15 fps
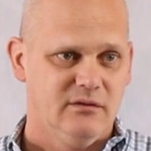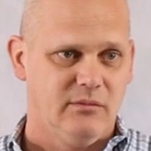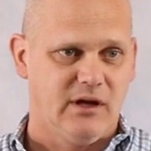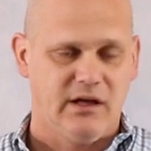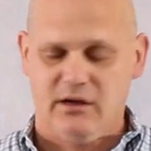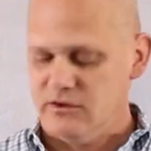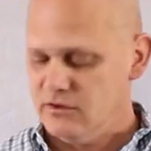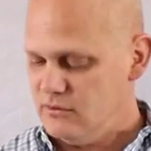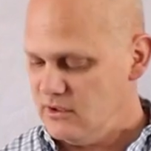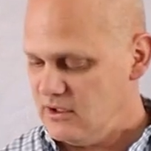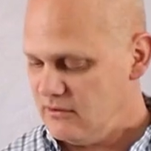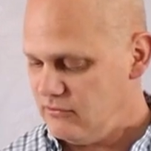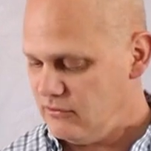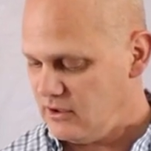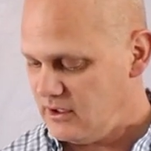by how you
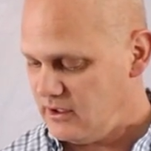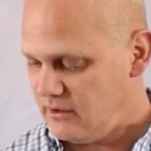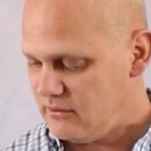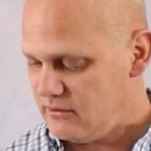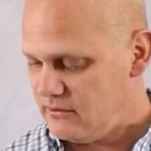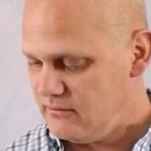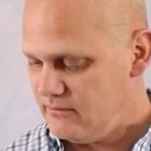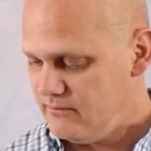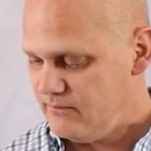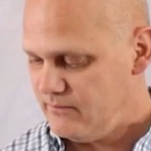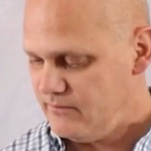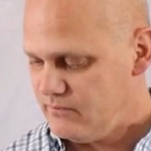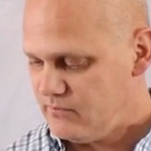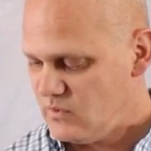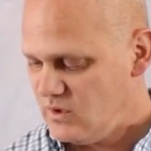love one another.
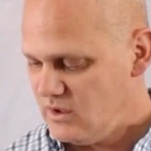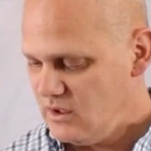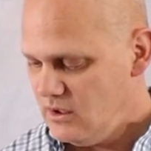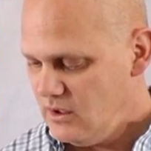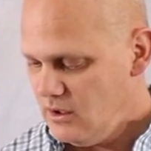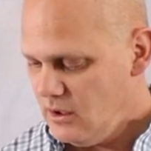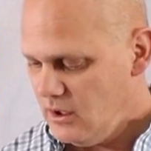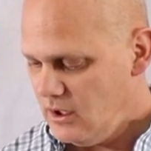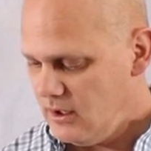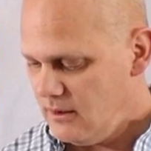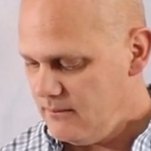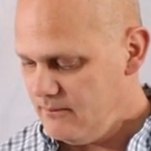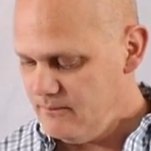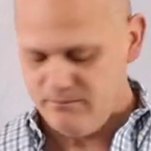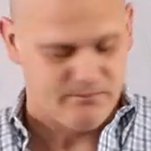
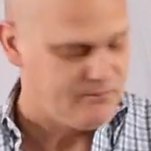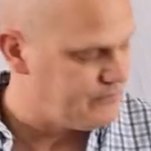Um,